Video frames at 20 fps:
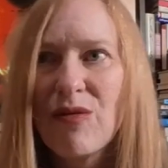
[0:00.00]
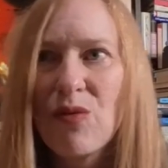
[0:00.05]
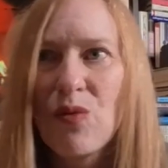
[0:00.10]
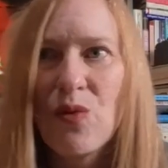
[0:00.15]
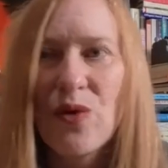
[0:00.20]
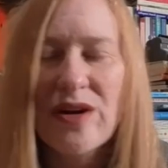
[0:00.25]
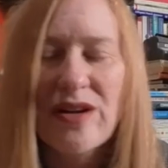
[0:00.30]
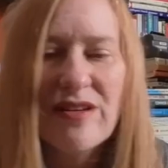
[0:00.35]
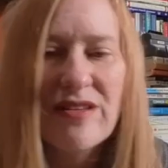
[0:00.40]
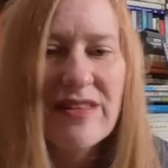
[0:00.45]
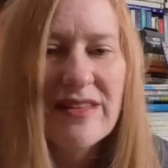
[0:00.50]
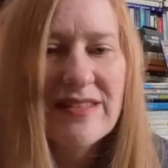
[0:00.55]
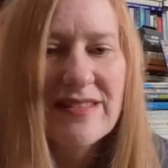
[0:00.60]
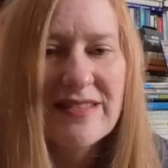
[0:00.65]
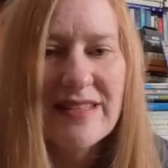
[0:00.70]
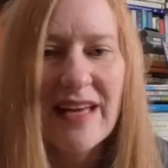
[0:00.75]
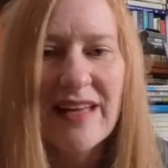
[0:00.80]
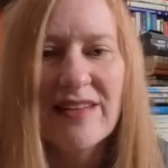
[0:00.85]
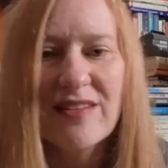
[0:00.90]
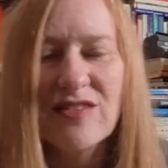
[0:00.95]
what are the
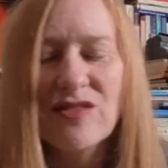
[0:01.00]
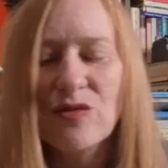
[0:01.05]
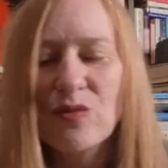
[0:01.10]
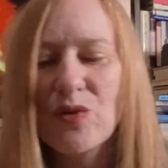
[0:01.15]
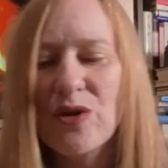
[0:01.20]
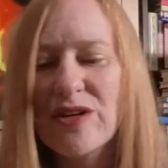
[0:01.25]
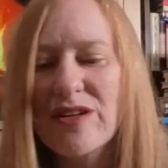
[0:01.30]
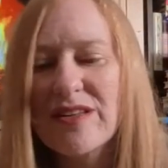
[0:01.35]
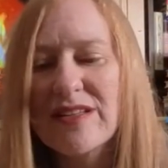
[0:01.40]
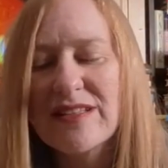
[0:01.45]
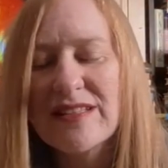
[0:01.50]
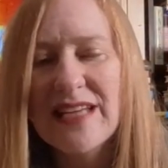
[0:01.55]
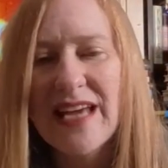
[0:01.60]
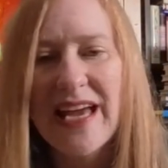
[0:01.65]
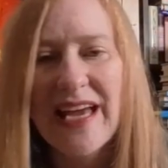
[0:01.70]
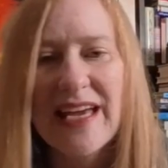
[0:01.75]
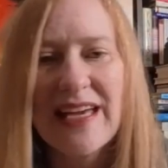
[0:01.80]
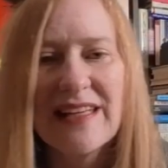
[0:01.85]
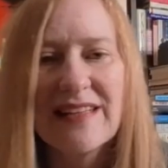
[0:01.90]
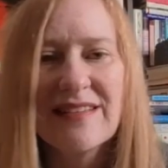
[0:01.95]
scents, what are the
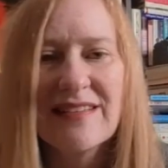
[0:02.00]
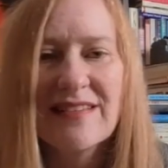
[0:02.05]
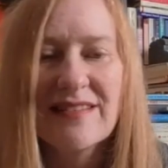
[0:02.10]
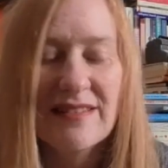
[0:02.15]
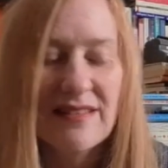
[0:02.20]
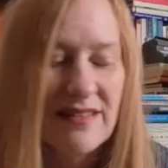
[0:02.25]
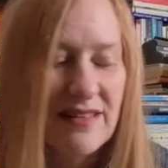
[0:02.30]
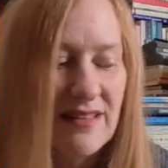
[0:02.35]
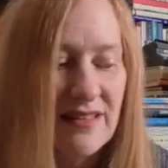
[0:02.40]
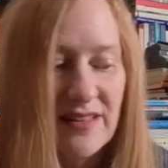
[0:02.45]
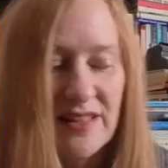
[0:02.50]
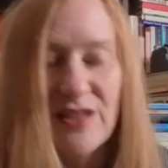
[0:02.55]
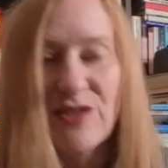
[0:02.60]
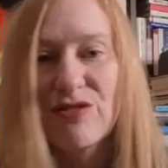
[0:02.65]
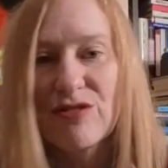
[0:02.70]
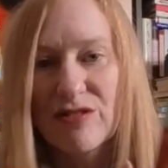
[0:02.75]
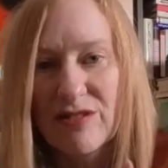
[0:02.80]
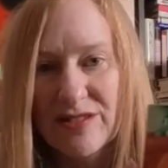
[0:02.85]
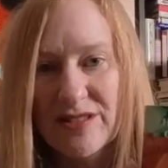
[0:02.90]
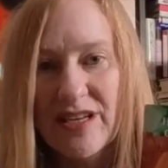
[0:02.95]
tastes, the
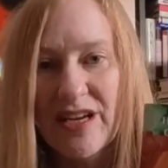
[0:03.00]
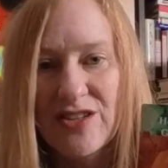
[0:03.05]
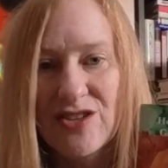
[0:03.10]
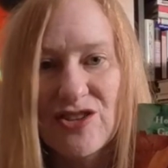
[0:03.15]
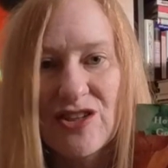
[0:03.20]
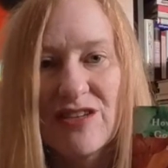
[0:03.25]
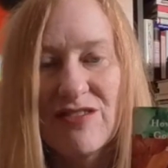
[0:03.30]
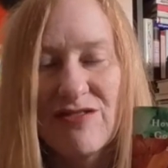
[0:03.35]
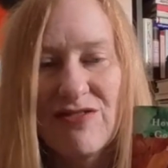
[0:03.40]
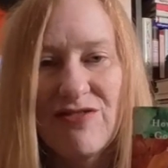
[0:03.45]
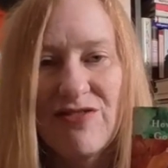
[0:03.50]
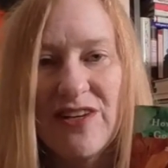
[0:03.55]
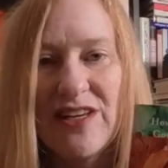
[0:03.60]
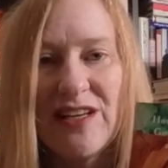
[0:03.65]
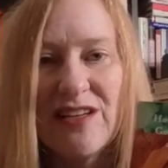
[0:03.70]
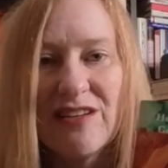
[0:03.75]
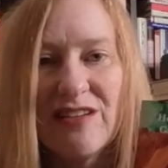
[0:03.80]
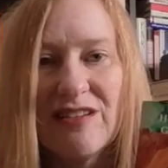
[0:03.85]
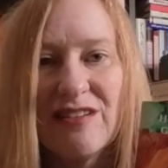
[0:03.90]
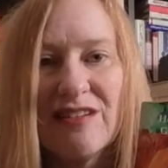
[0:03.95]
literal touch and
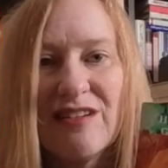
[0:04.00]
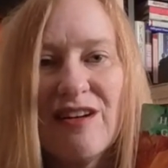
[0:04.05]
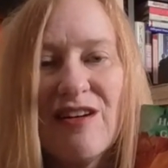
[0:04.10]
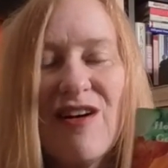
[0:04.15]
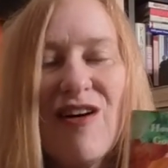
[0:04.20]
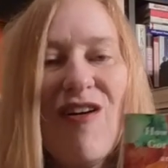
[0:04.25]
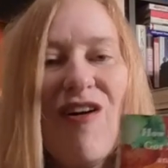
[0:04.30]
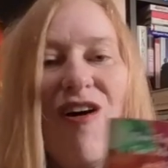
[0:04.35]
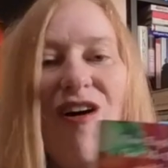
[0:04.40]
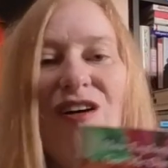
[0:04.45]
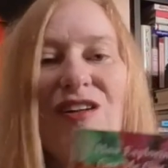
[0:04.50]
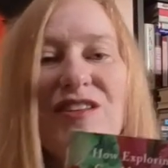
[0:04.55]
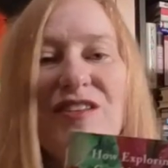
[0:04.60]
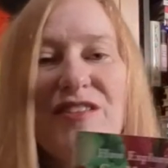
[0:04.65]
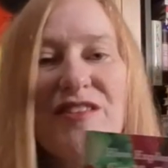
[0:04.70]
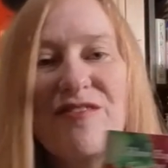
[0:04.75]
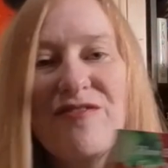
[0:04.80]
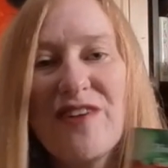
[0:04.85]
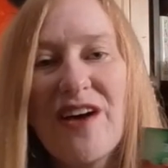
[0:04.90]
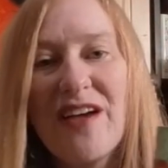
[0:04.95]
feel, all
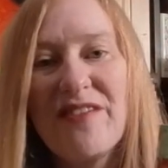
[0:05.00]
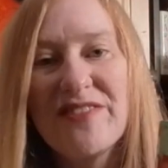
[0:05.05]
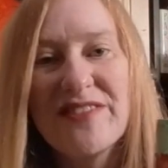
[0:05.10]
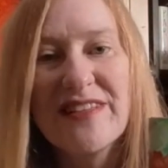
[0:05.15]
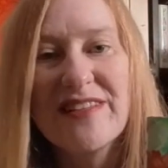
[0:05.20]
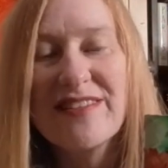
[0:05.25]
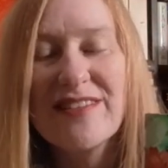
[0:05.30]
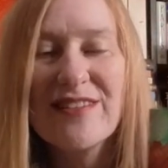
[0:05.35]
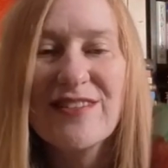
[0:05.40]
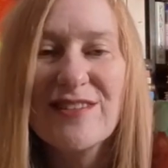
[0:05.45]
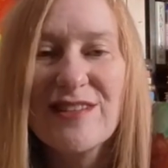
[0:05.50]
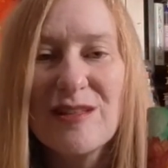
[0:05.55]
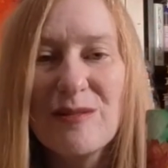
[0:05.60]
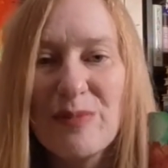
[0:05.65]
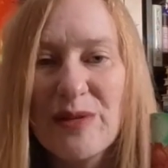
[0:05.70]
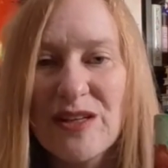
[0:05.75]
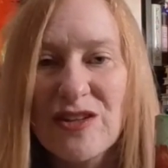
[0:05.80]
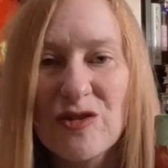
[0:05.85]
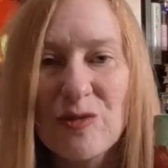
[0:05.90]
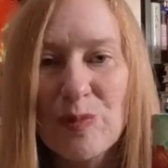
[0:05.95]
of the five senses could
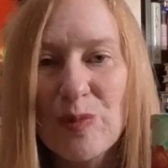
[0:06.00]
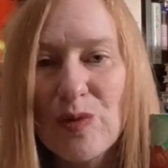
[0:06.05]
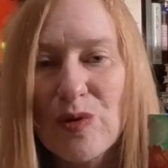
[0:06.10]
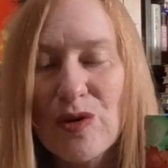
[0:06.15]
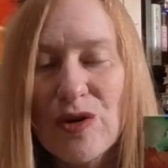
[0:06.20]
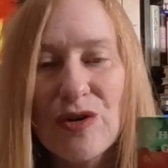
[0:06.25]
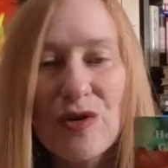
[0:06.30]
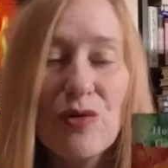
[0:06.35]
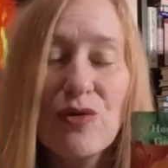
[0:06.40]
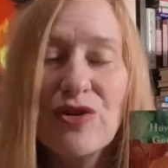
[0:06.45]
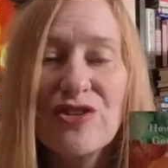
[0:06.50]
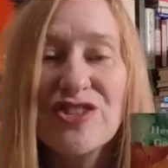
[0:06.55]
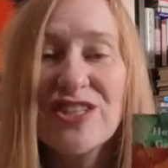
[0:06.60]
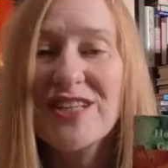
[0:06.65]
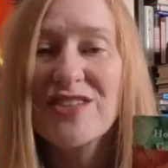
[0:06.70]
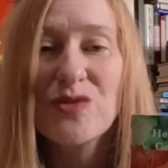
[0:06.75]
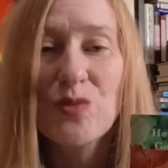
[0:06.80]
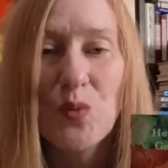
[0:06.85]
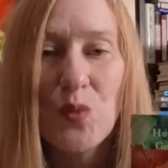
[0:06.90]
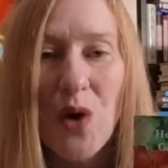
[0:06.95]
be explored, or
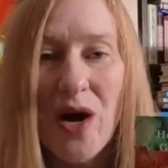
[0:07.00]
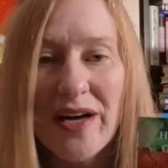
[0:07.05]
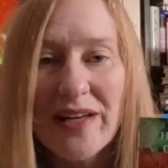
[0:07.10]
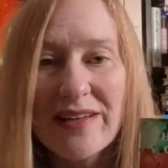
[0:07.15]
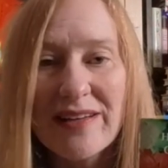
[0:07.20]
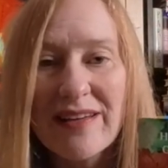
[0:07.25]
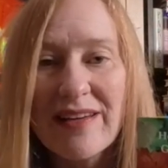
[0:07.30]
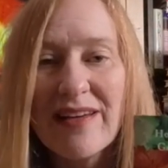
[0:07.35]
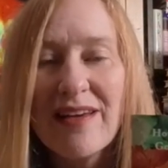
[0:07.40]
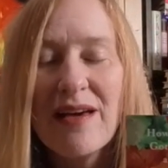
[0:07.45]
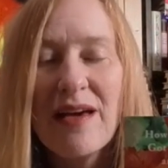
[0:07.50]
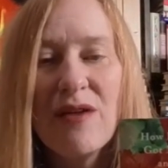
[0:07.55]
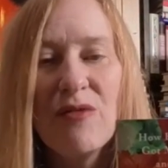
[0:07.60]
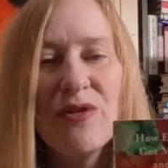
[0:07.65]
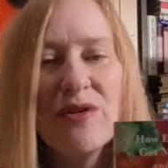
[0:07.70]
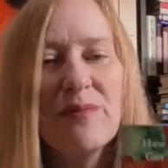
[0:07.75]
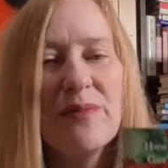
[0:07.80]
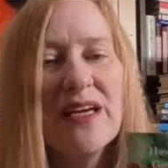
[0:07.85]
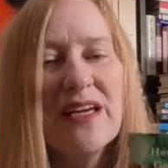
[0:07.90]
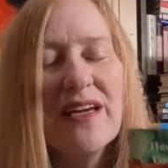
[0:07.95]
just one. It
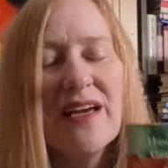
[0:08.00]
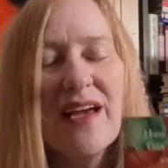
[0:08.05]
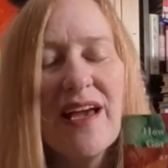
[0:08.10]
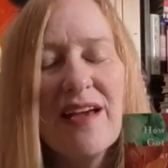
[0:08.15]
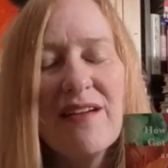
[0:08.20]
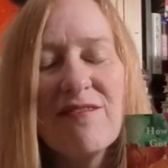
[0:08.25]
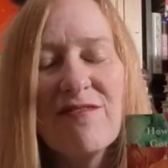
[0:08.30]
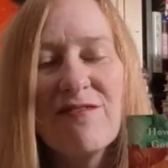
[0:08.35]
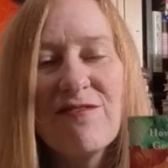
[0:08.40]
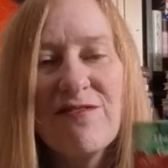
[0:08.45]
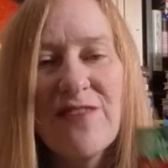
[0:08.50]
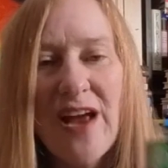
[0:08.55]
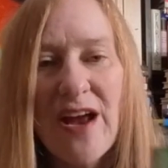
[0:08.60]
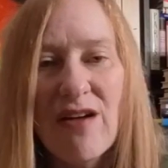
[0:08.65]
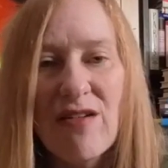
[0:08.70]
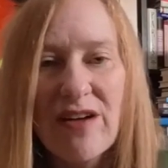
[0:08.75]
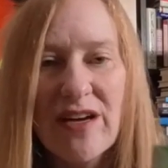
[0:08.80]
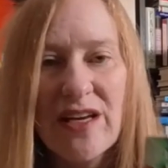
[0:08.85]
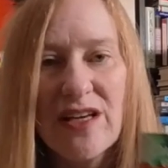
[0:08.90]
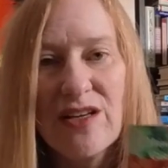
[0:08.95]
would make a
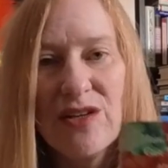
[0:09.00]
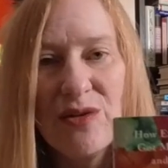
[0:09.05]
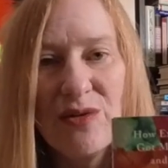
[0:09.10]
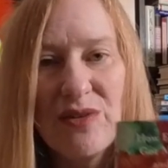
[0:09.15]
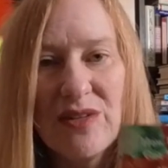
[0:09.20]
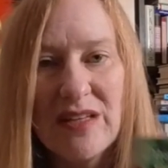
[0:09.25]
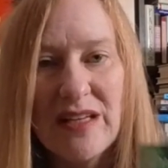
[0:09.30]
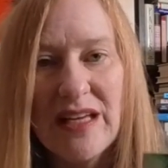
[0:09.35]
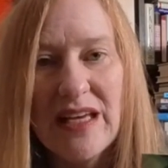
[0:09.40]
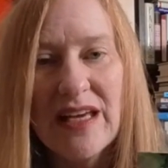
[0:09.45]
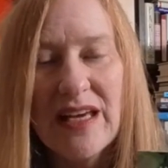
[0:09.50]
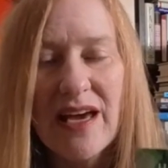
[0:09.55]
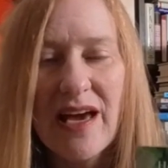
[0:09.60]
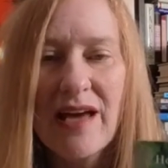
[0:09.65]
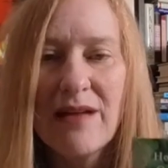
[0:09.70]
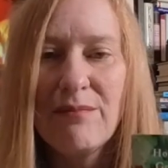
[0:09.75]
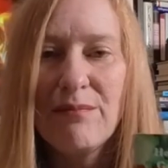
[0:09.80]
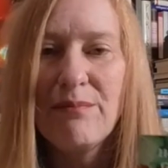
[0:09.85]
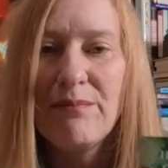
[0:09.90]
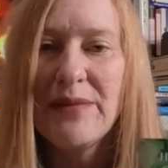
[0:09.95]
very unique
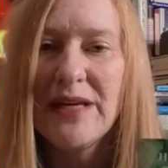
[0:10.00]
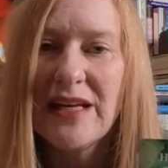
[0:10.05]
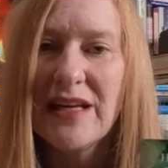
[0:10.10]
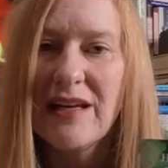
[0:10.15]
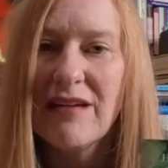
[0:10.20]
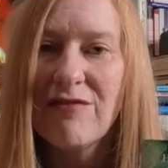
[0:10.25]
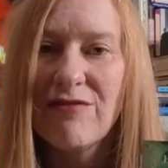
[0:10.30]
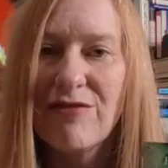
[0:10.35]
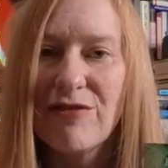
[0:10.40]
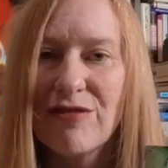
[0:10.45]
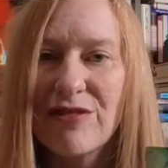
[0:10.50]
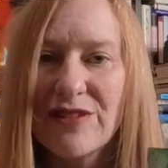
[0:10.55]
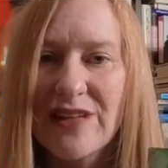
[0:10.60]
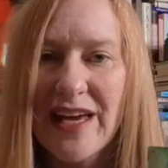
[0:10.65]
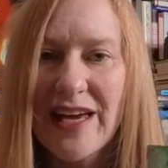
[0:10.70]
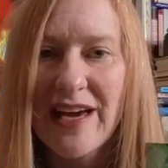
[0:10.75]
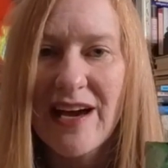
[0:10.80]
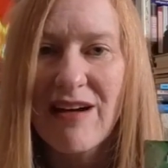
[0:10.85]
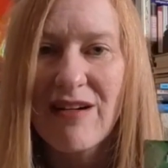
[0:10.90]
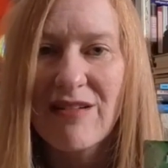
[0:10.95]
and meaningful
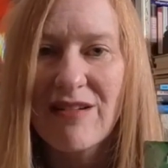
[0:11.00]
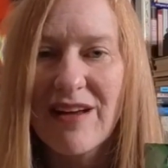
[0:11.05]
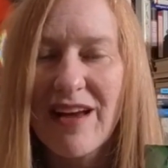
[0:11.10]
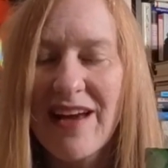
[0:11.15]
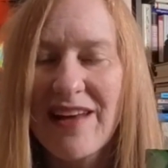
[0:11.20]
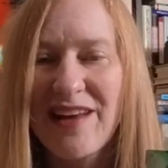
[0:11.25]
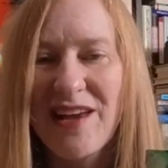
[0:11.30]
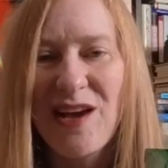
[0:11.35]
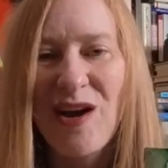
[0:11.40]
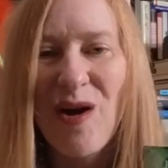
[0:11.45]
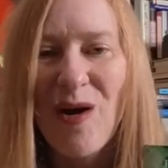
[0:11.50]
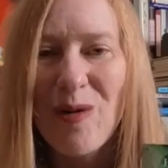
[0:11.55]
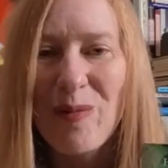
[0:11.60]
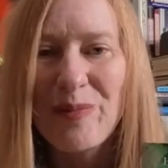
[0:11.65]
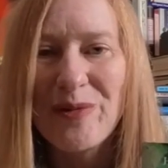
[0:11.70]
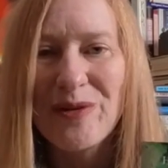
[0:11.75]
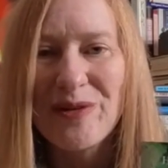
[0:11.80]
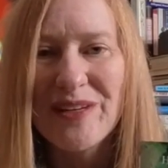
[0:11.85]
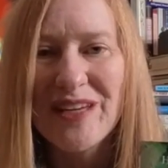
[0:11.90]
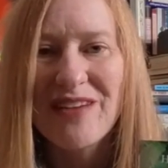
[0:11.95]
layout, and I
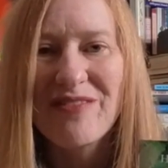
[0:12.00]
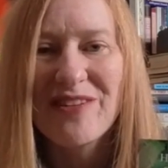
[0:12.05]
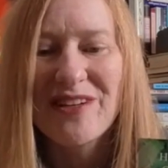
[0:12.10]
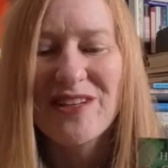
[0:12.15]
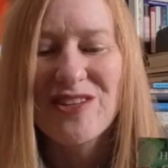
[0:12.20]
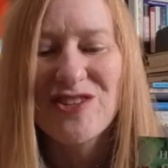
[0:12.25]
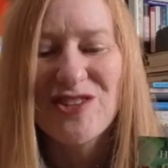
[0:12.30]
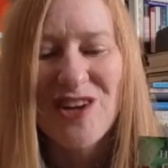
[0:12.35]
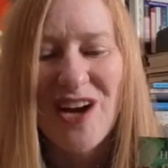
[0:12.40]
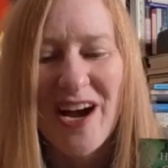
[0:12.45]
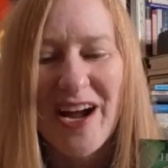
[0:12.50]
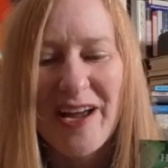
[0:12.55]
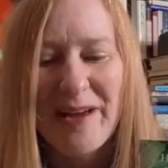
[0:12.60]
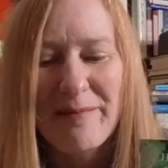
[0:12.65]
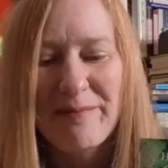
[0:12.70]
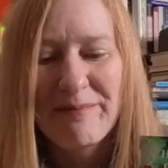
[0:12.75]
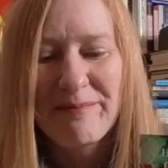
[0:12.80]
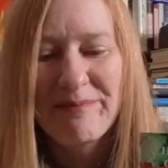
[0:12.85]
hope you'll give it a try.